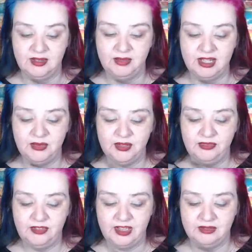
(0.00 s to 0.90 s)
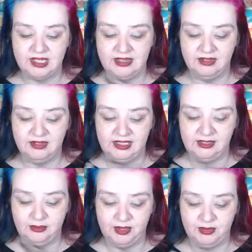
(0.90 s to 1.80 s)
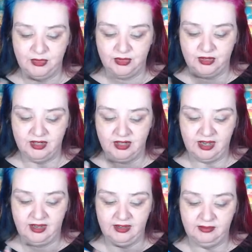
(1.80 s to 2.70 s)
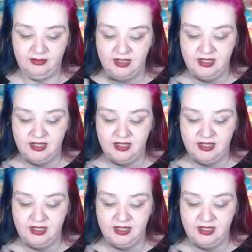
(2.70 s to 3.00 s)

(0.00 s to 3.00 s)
I mean, it will felt down a little bit more, um,